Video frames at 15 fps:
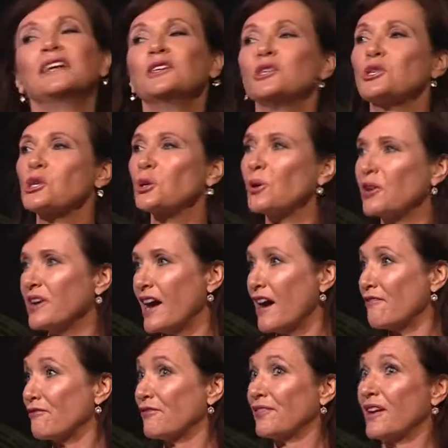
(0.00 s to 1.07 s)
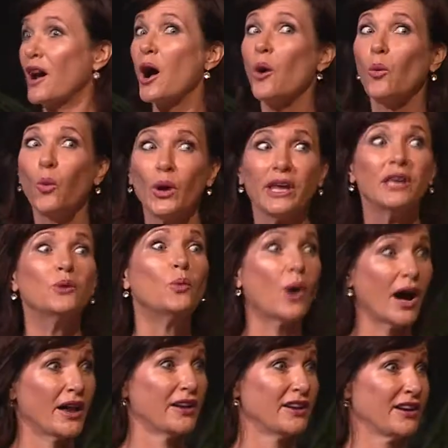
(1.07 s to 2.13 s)
Sure enough, we
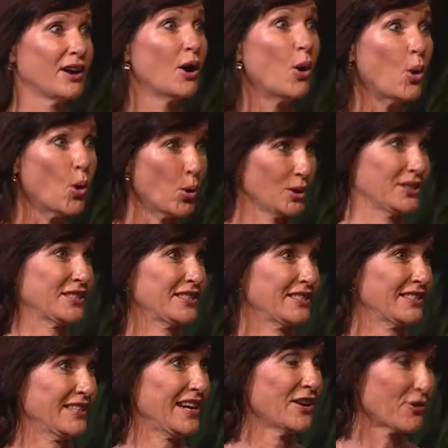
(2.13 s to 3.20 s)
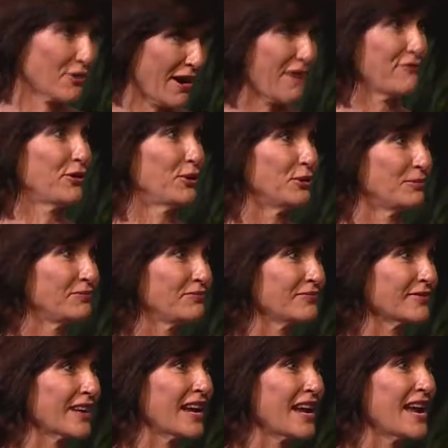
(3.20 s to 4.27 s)
won a horse in a raffle.
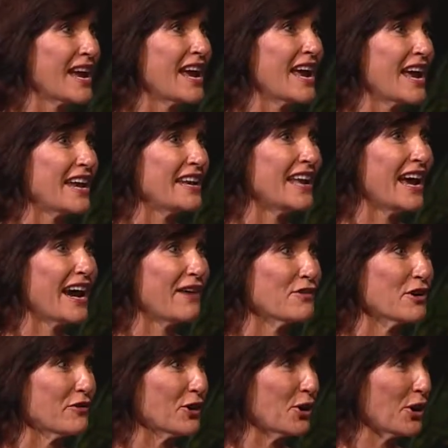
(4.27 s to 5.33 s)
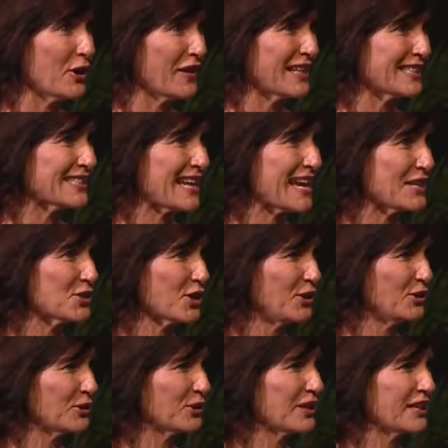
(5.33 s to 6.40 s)
Now, have you ever heard of that saying, don't
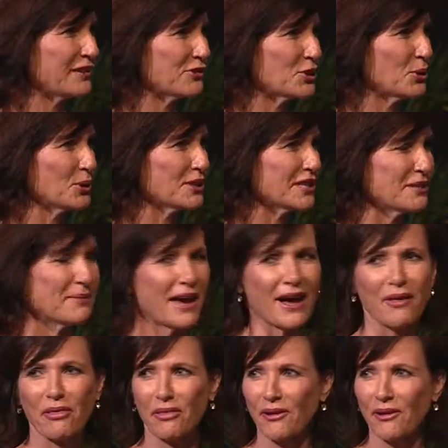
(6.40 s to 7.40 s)
look a gift horse in the mouth?